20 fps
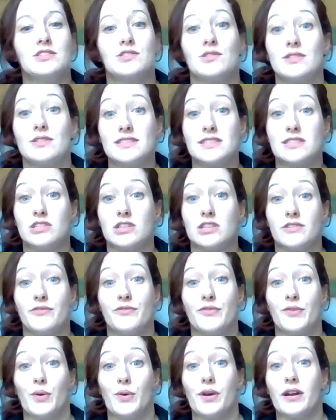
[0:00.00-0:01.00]
So this is good
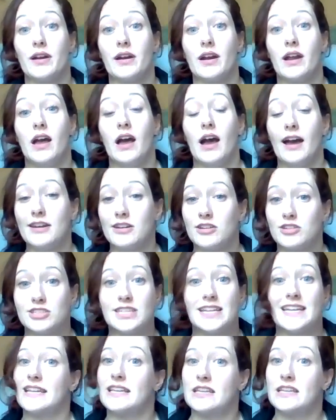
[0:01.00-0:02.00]
for
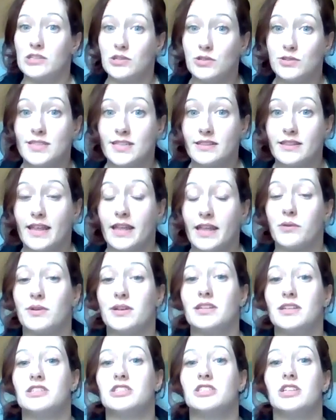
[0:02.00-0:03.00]
understanding and using
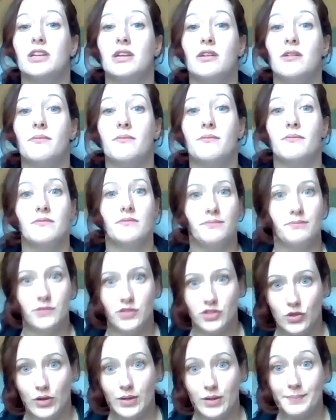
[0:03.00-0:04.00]
language,
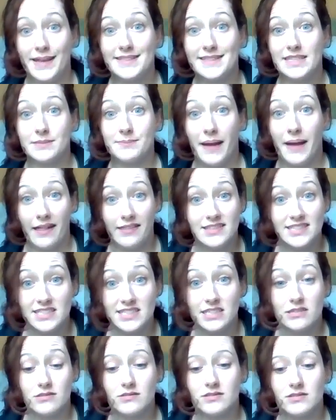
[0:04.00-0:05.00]
doing basic math
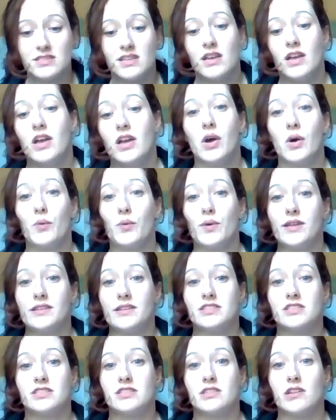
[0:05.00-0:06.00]
skills,
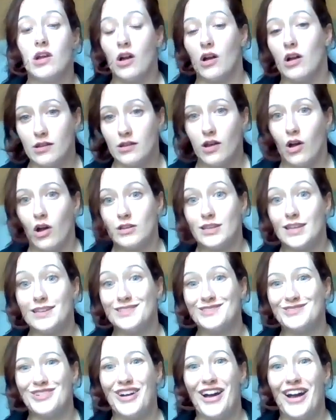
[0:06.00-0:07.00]
which all
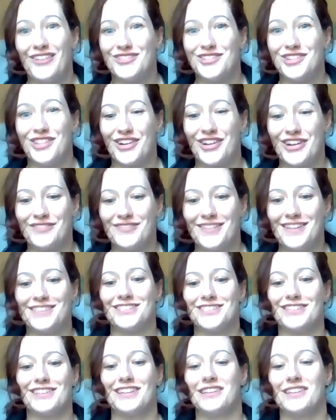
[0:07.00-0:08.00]
kids will have to learn
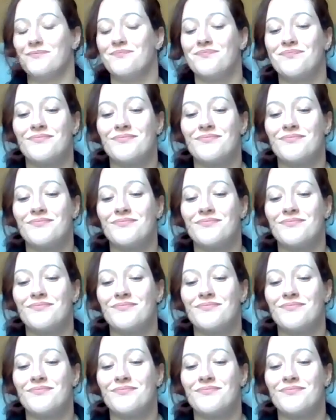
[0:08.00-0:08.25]
eventually.